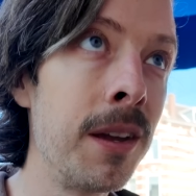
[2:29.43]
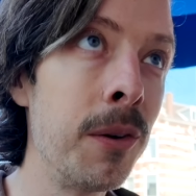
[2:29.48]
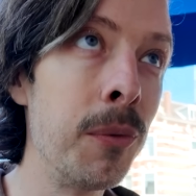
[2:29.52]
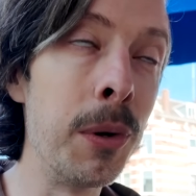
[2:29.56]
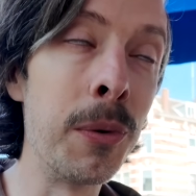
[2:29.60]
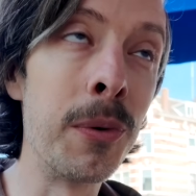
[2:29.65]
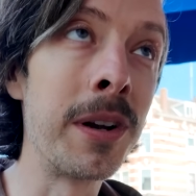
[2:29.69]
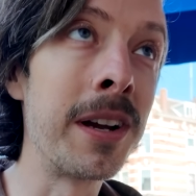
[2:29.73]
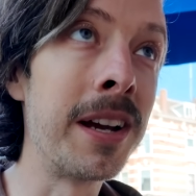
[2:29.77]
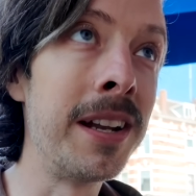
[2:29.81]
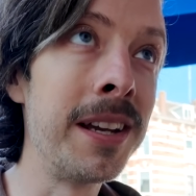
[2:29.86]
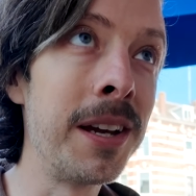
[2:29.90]

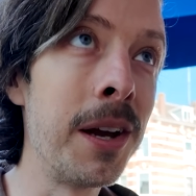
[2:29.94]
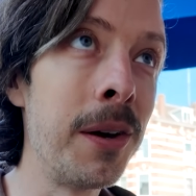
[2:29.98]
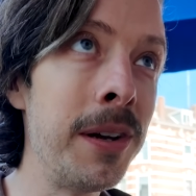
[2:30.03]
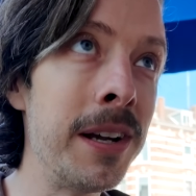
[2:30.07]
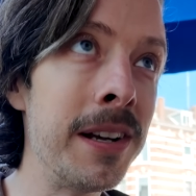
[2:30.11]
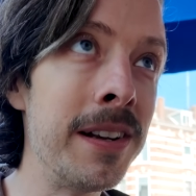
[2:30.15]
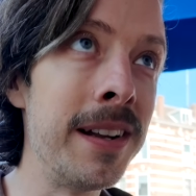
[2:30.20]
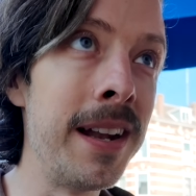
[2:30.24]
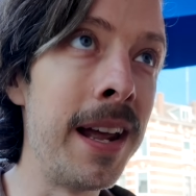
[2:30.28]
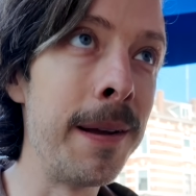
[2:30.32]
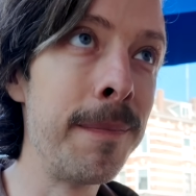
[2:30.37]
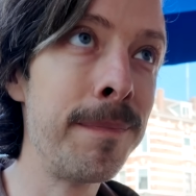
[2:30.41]
We weren't going to go
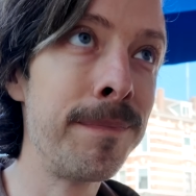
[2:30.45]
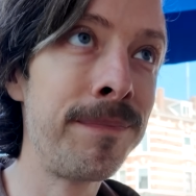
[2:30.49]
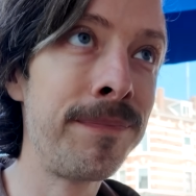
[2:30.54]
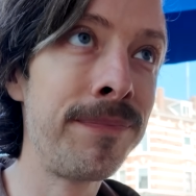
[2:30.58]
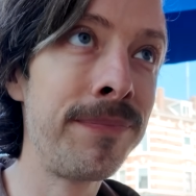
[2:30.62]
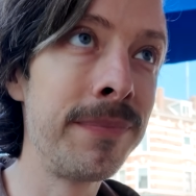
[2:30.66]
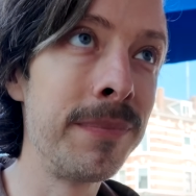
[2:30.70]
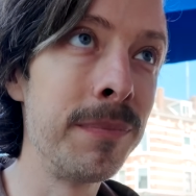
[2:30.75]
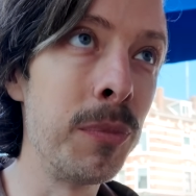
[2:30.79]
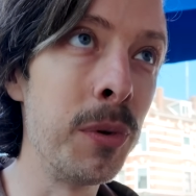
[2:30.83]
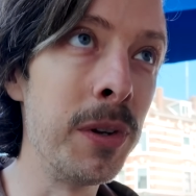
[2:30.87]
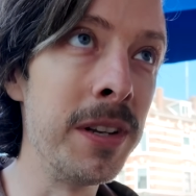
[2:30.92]
here today.
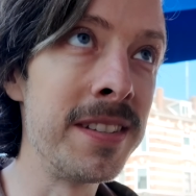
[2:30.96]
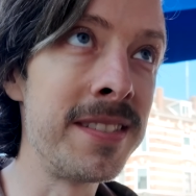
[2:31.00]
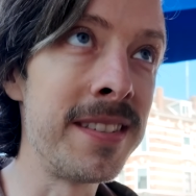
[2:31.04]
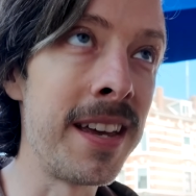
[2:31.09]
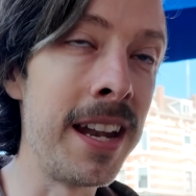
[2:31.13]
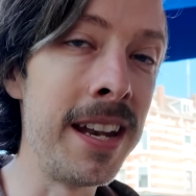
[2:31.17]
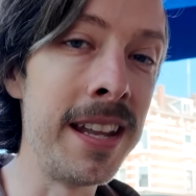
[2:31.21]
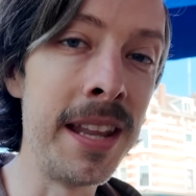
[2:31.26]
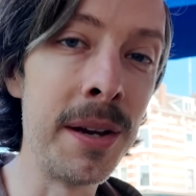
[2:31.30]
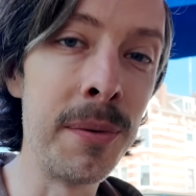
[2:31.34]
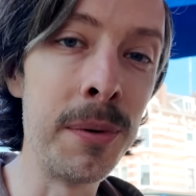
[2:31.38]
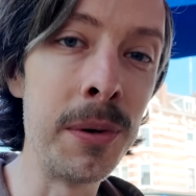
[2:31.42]
Yeah. We
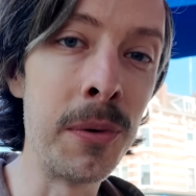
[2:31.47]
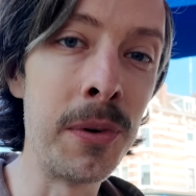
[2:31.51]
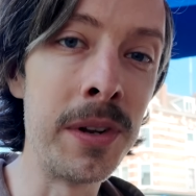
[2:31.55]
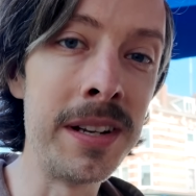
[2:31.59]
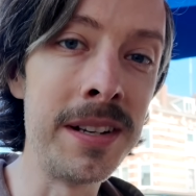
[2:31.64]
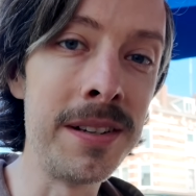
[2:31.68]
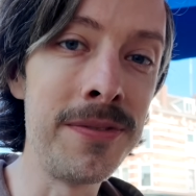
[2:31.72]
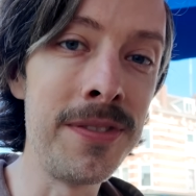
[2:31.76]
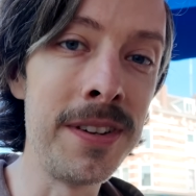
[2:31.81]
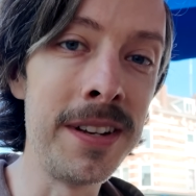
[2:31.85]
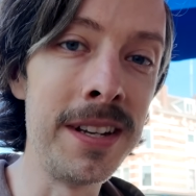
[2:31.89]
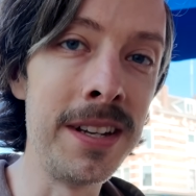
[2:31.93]
decided that we
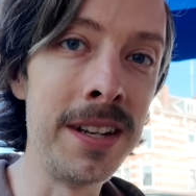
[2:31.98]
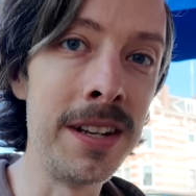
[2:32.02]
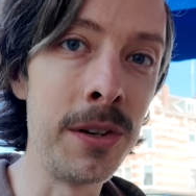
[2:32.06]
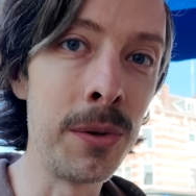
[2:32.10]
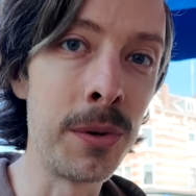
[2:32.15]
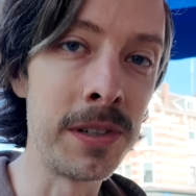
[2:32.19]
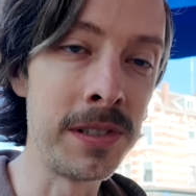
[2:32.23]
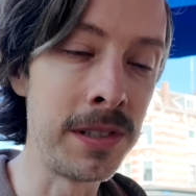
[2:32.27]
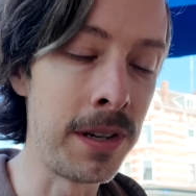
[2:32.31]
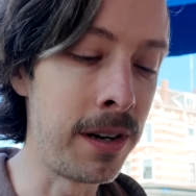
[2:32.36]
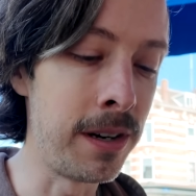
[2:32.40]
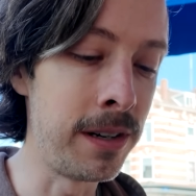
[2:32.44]
wanted to fit it into
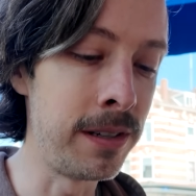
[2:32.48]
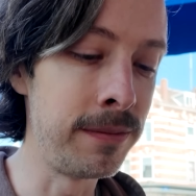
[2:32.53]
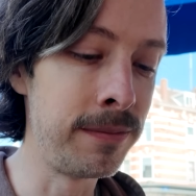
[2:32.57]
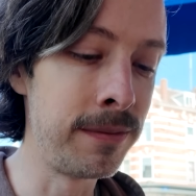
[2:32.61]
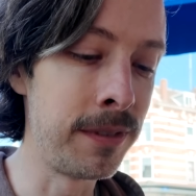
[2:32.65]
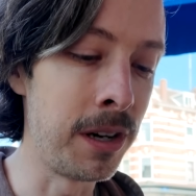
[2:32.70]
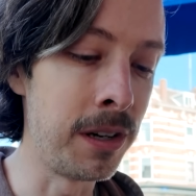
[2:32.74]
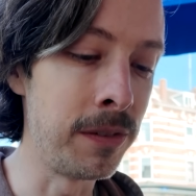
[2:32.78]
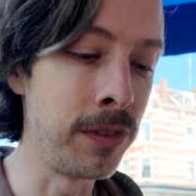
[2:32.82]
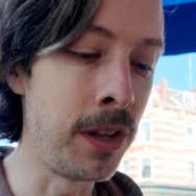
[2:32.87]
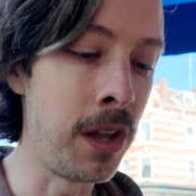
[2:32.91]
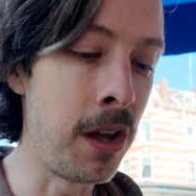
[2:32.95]
our, our,
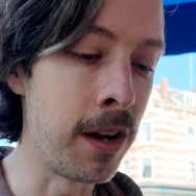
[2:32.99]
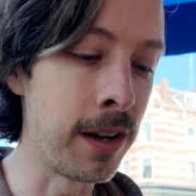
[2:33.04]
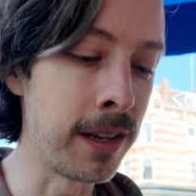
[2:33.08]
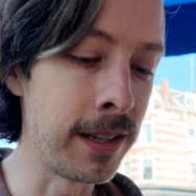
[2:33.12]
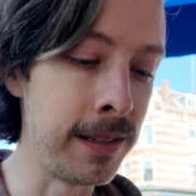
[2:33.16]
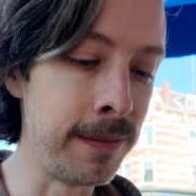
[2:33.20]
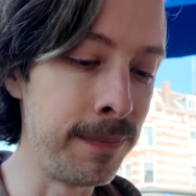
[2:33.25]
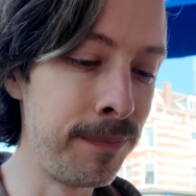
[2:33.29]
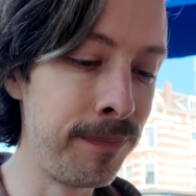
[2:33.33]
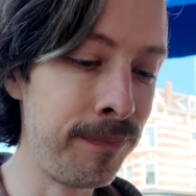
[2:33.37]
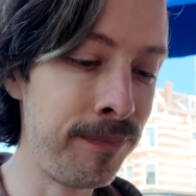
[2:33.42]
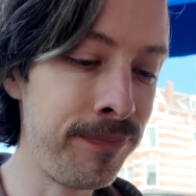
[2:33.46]
our vlog,
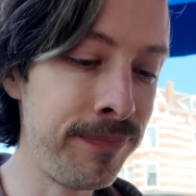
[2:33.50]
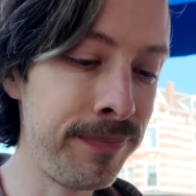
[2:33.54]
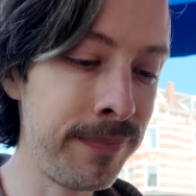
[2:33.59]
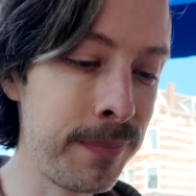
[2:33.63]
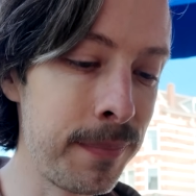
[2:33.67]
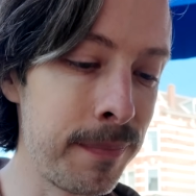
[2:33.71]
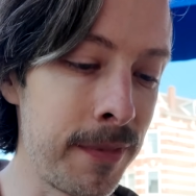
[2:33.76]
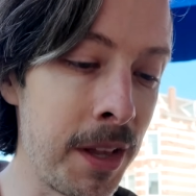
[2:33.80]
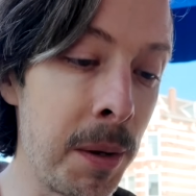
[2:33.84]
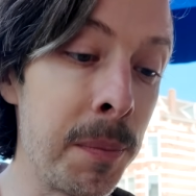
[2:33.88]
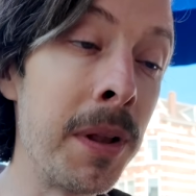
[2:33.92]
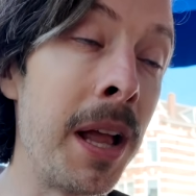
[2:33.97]
and
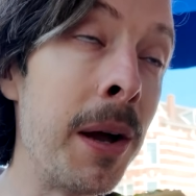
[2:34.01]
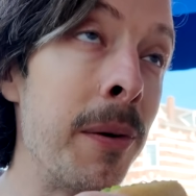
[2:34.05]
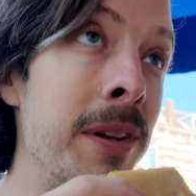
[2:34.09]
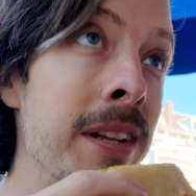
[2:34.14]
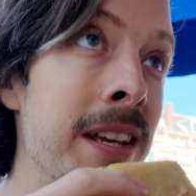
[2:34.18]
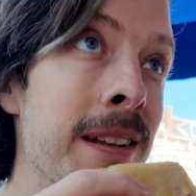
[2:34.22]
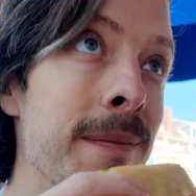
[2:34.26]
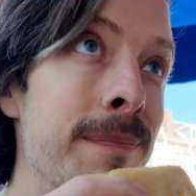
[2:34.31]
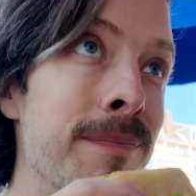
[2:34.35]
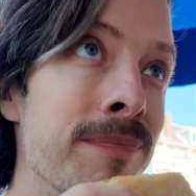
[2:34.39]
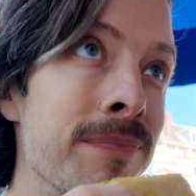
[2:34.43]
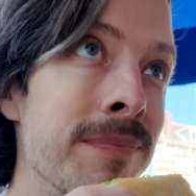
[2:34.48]
I'm glad we
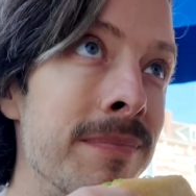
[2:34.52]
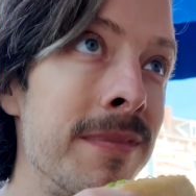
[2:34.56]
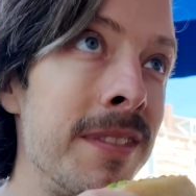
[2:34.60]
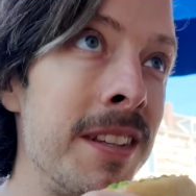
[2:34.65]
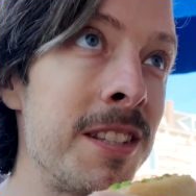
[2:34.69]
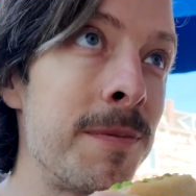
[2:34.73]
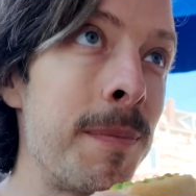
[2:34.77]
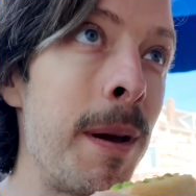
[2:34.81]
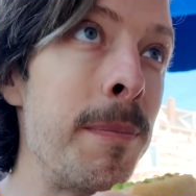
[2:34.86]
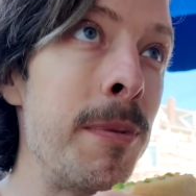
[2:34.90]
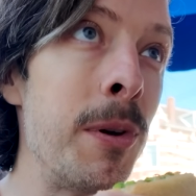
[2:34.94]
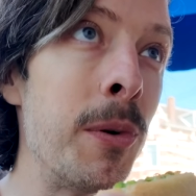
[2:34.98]
did.
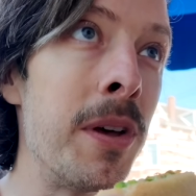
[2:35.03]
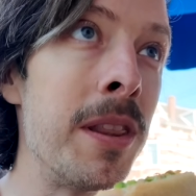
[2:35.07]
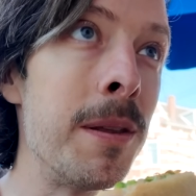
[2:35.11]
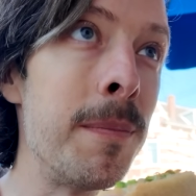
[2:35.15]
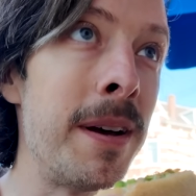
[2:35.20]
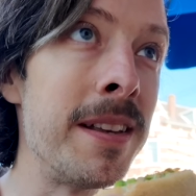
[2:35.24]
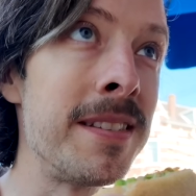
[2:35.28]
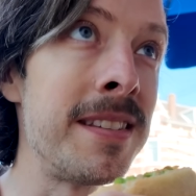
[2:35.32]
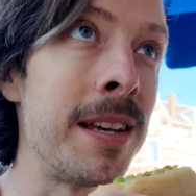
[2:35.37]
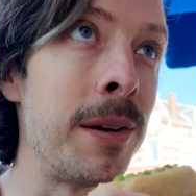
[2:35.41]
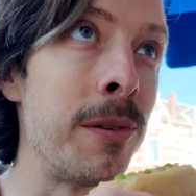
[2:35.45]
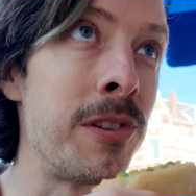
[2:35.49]
It's might perfect, be one of
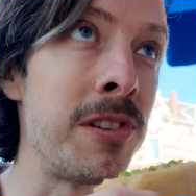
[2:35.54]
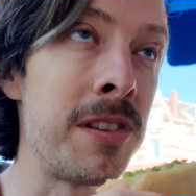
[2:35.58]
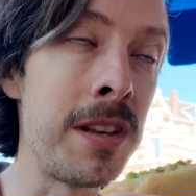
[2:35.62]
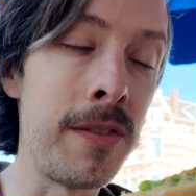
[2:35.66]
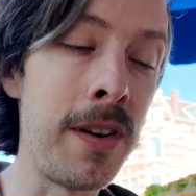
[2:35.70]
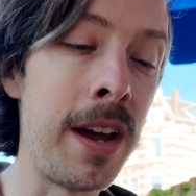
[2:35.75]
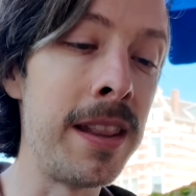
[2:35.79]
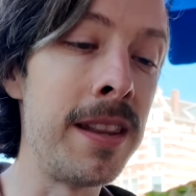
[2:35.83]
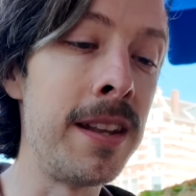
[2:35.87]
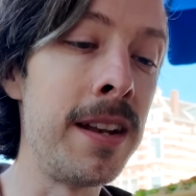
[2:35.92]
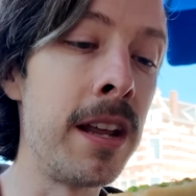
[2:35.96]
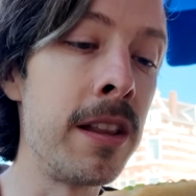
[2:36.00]
the best sandwiches I've
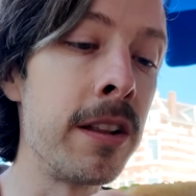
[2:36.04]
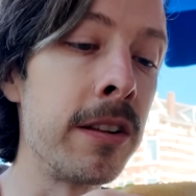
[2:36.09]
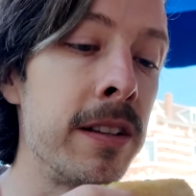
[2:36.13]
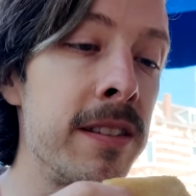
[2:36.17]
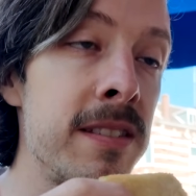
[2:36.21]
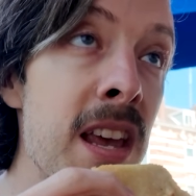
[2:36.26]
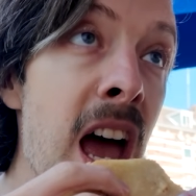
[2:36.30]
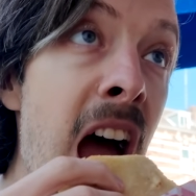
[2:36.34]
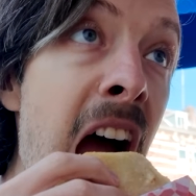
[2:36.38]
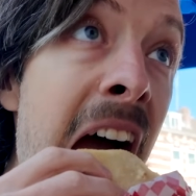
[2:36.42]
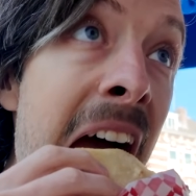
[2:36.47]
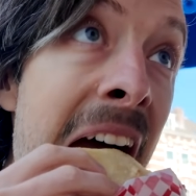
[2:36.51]
had in the Netherlands.
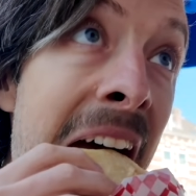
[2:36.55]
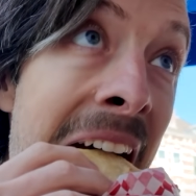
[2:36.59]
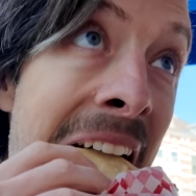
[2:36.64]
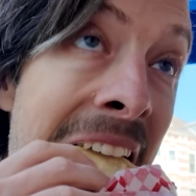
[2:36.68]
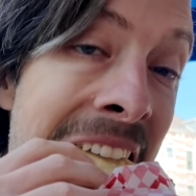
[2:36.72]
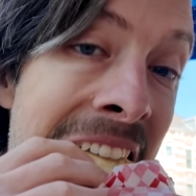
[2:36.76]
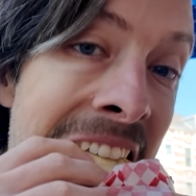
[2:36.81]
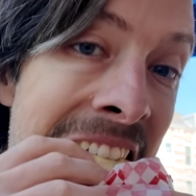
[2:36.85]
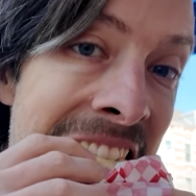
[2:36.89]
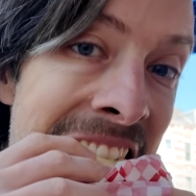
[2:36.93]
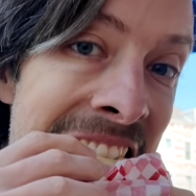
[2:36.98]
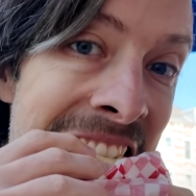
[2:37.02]
Perfect
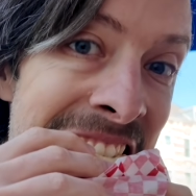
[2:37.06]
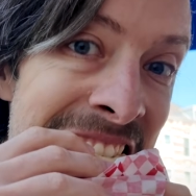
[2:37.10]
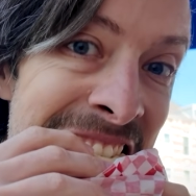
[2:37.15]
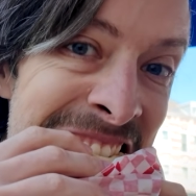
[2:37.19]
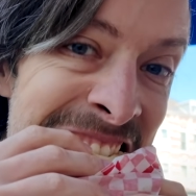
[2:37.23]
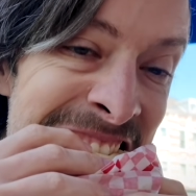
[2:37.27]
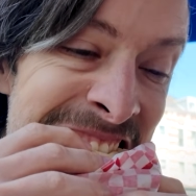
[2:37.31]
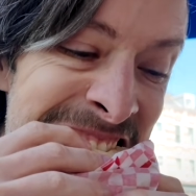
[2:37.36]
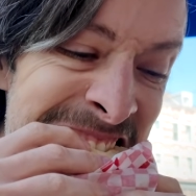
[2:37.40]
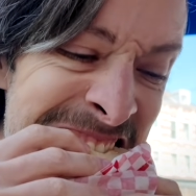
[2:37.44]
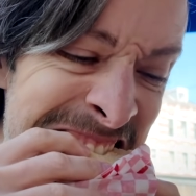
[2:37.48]
breakfast sandwich.